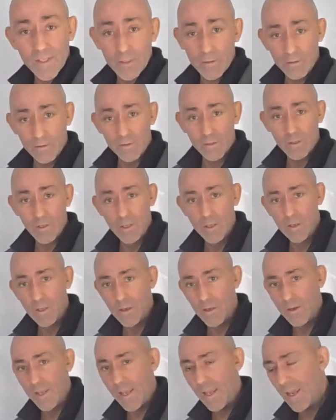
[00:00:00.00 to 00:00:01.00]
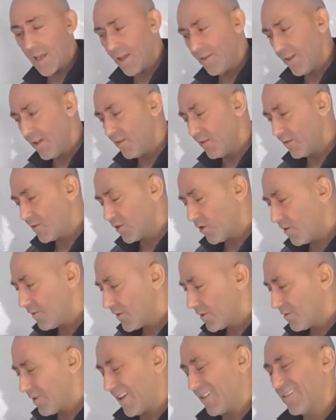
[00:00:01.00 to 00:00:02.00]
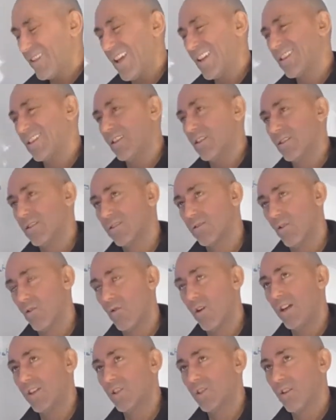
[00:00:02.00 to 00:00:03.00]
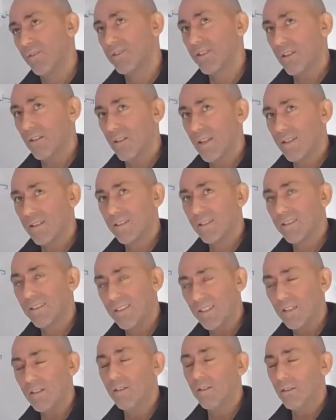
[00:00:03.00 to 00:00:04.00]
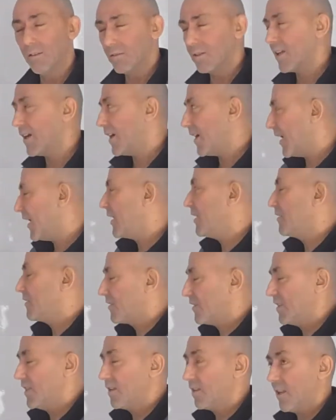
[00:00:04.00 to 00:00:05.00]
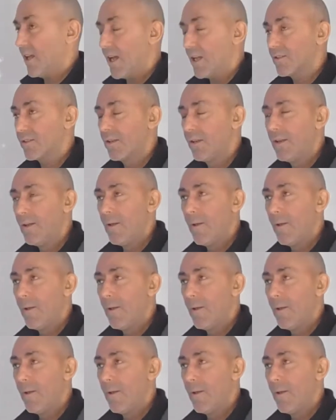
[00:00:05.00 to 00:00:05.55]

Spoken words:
skills. Okay, and then the soft, no, that's not quite a soft skill, that's still kind of C class.